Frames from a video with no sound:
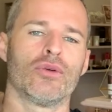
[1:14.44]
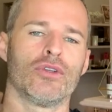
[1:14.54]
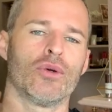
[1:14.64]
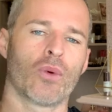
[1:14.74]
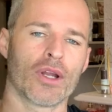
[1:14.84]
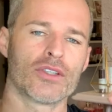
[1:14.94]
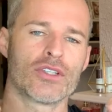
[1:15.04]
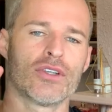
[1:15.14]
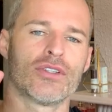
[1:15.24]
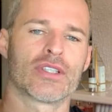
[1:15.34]
you're wanting to
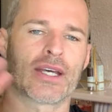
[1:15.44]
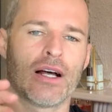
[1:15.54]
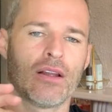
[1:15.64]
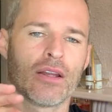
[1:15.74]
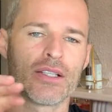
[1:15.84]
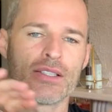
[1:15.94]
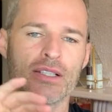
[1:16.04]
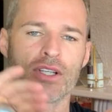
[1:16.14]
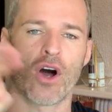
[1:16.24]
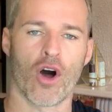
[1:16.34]
use the color that
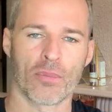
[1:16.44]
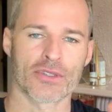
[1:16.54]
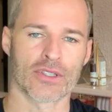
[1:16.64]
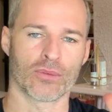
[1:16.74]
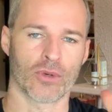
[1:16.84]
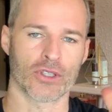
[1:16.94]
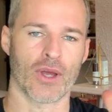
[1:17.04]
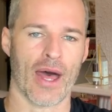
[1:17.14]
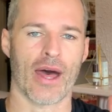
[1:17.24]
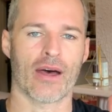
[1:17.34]
sits opposite what you
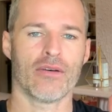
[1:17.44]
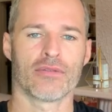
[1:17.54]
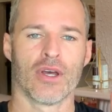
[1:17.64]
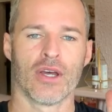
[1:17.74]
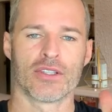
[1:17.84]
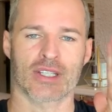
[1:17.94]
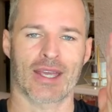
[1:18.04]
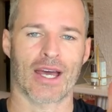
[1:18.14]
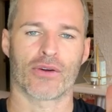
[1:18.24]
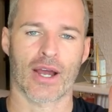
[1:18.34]
have to
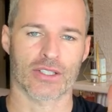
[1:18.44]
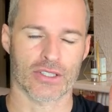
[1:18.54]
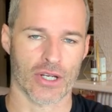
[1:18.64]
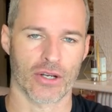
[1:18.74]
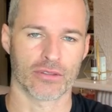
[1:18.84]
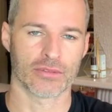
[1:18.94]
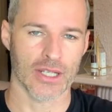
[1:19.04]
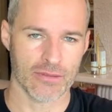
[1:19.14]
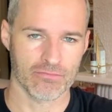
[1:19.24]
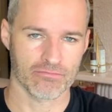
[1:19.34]
counteract a tone,
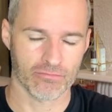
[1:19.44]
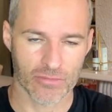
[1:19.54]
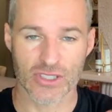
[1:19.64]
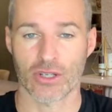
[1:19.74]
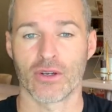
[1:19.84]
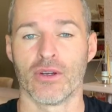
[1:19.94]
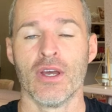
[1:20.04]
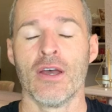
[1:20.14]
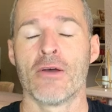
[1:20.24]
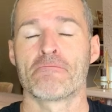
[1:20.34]
yeah? So
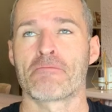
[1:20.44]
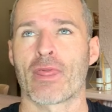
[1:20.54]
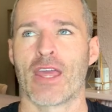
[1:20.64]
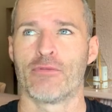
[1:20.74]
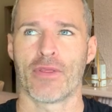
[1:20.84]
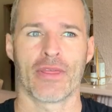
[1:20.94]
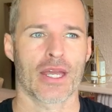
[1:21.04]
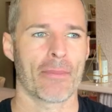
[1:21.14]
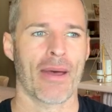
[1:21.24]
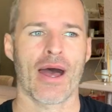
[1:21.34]
if we think
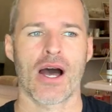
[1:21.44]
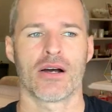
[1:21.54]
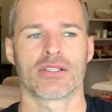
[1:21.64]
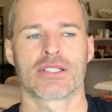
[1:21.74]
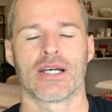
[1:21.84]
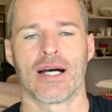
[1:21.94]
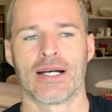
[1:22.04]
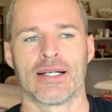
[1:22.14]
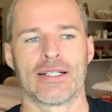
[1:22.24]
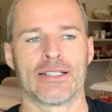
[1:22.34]
about
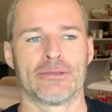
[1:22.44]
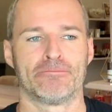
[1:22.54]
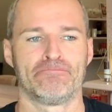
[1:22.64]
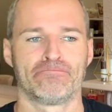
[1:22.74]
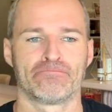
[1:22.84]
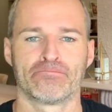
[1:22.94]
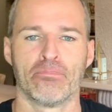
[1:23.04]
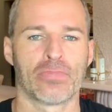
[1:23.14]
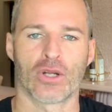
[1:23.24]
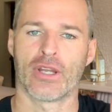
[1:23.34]

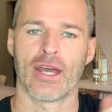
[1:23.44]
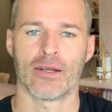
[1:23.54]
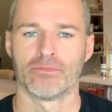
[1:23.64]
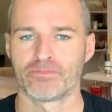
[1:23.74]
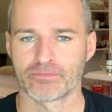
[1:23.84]
blonde hair,